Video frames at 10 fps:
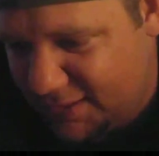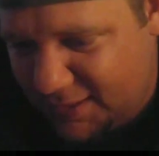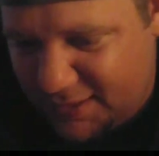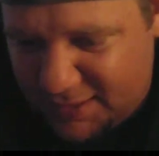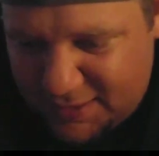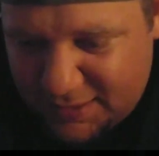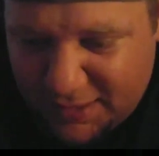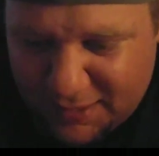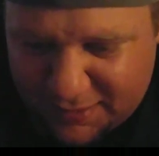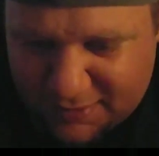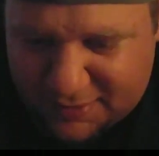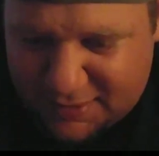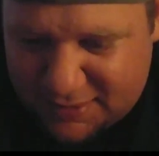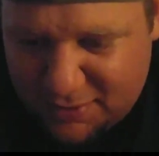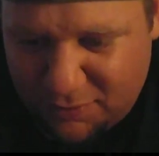This
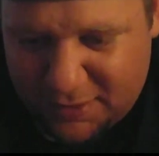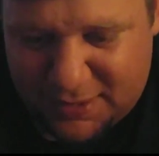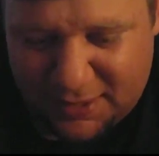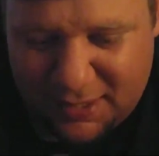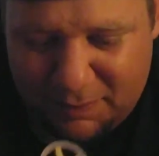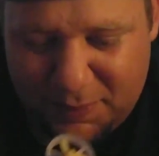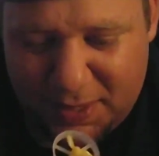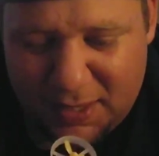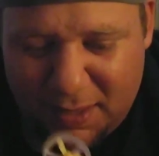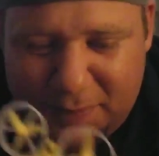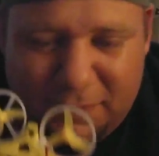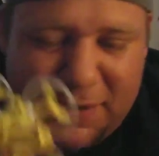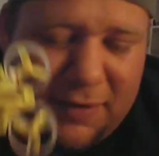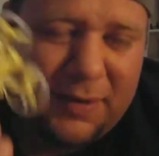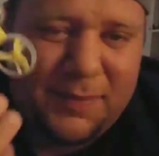is going to get beat up
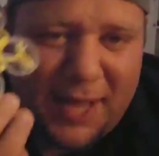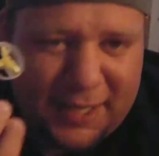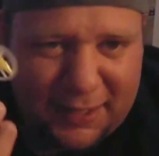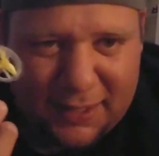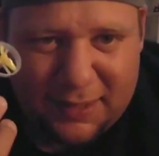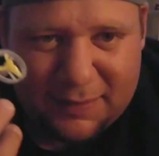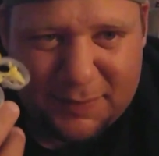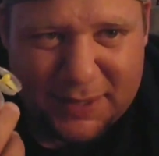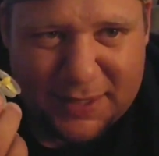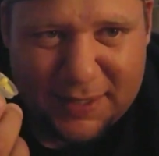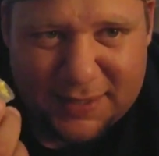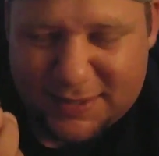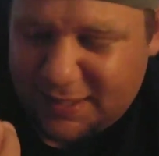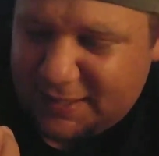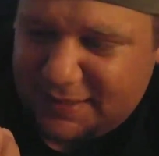very badly
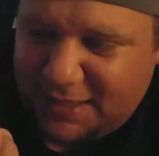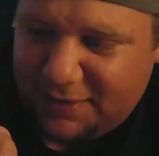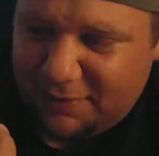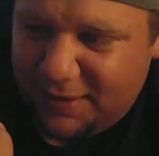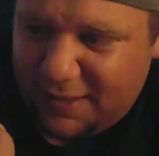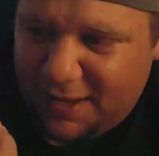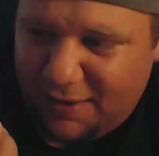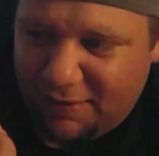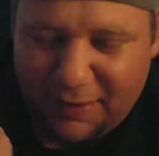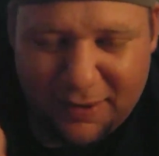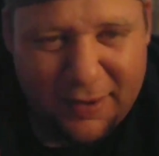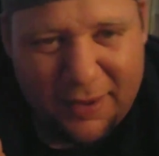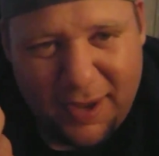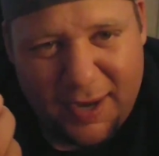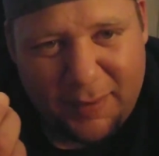because I can tell you right now,
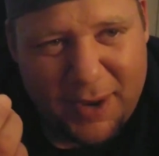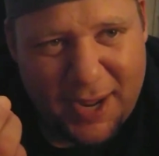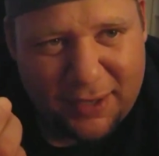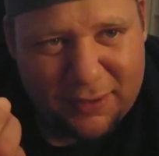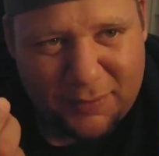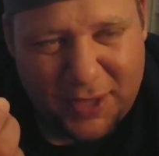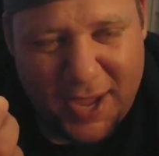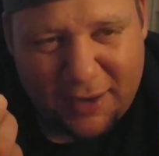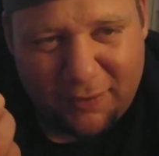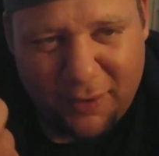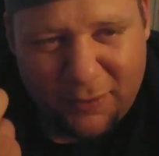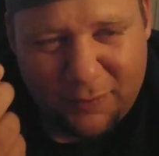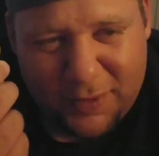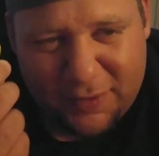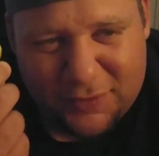I am not good with acro.
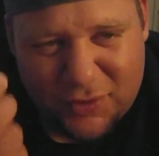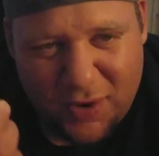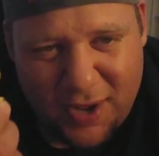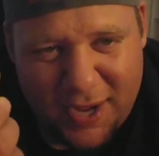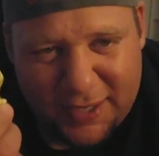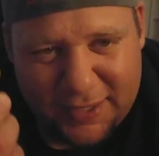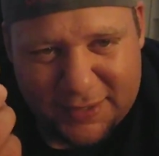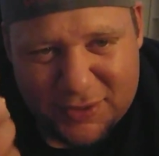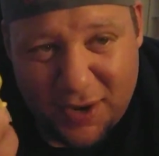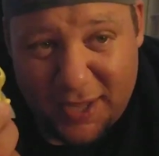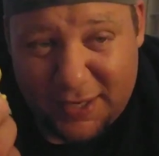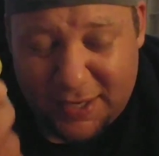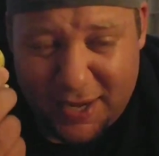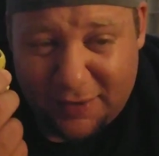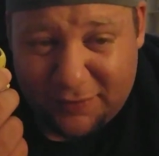We have tried and tried, and
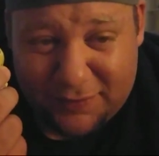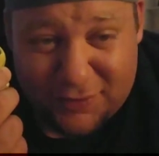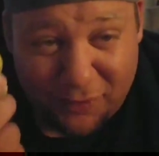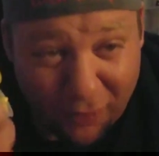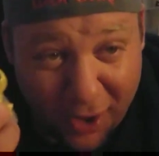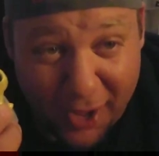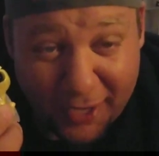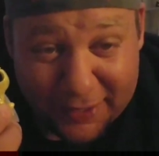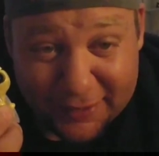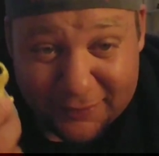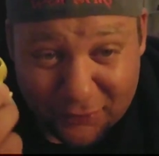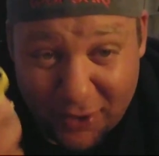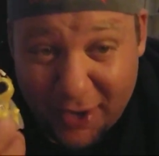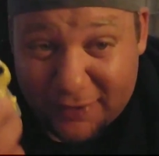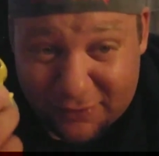I have tried and
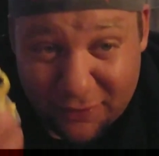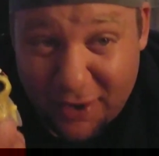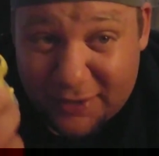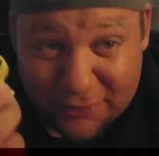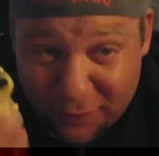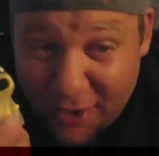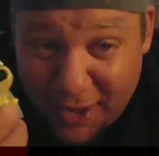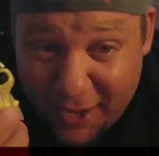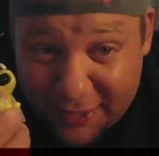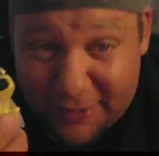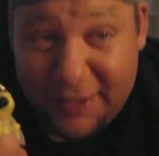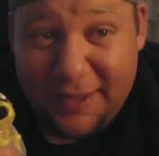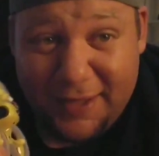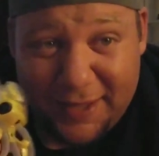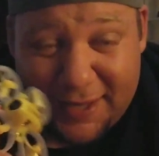tried and tried and tried,
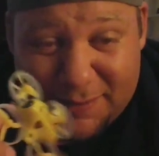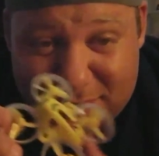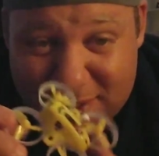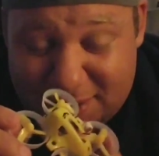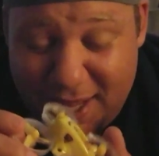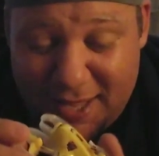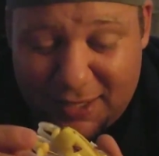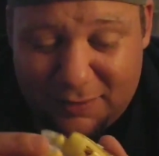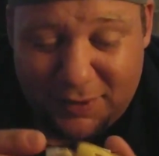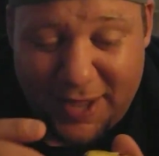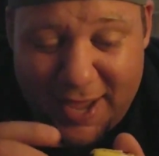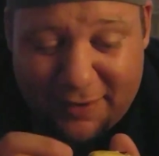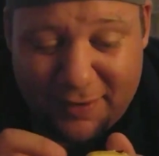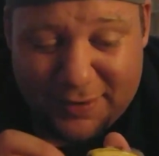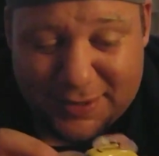and I'm just not good with
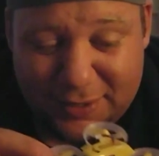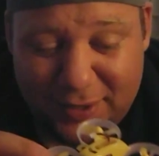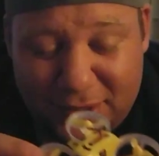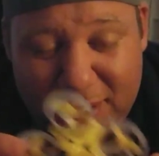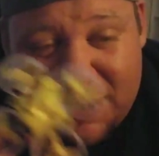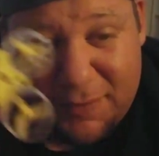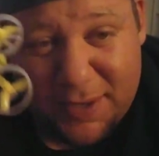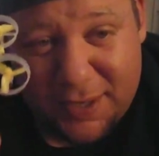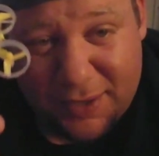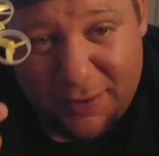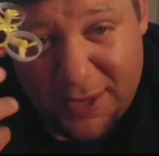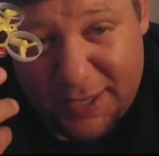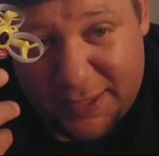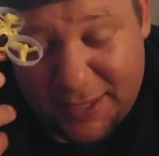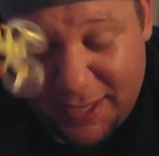acro. So I think we're going to go
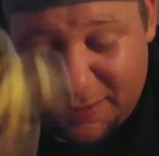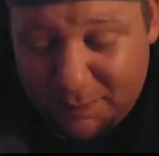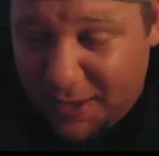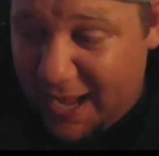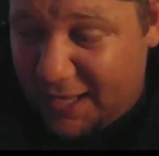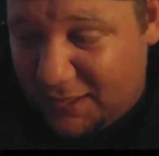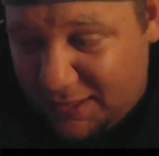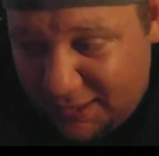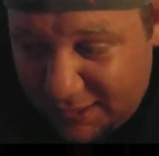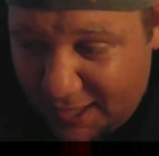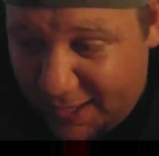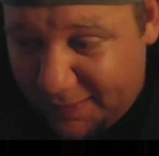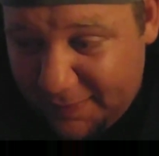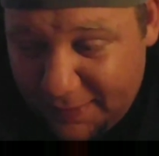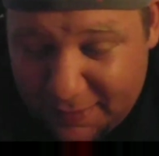ahead and buy
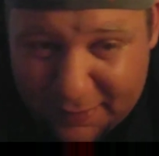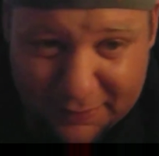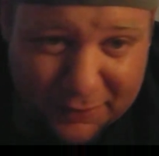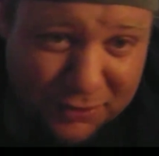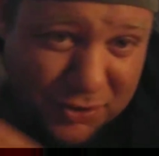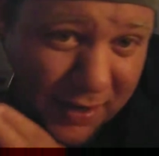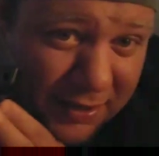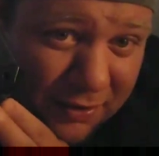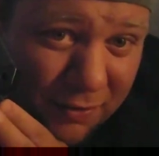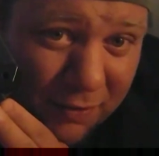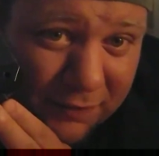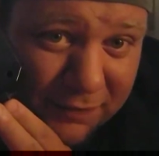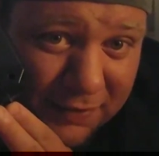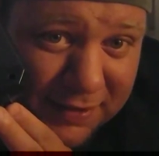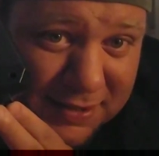the little trainer cord
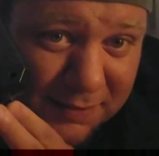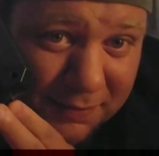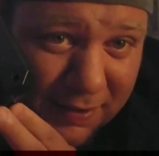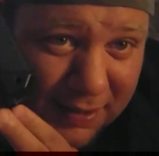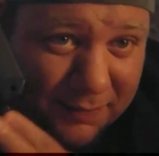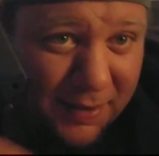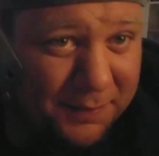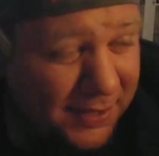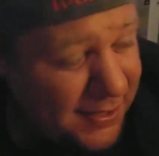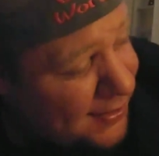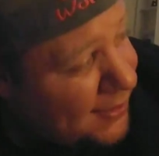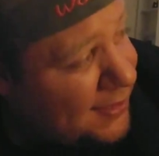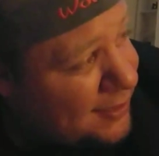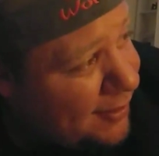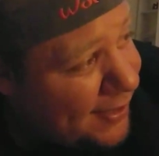for this to plug into my
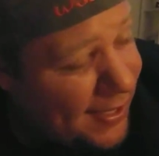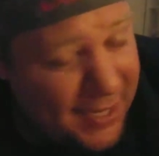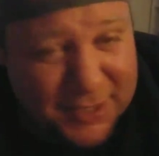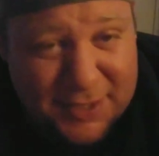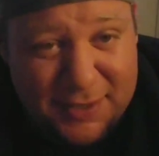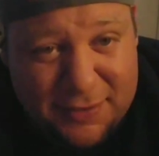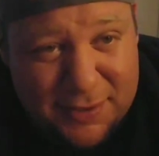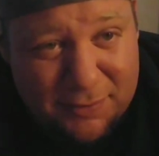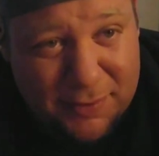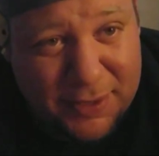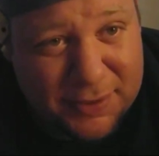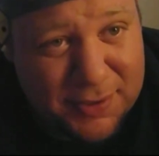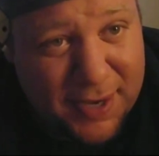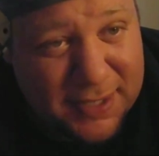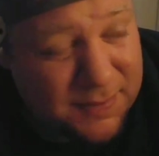PC so I can actually use a real
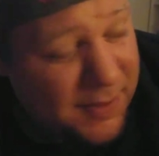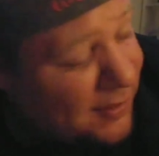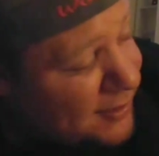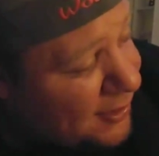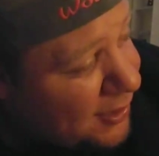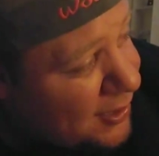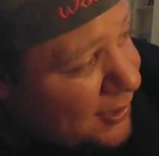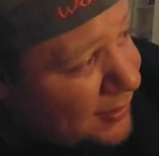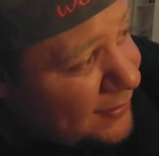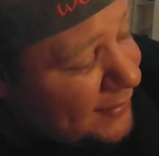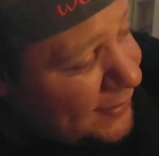transmitter to learn.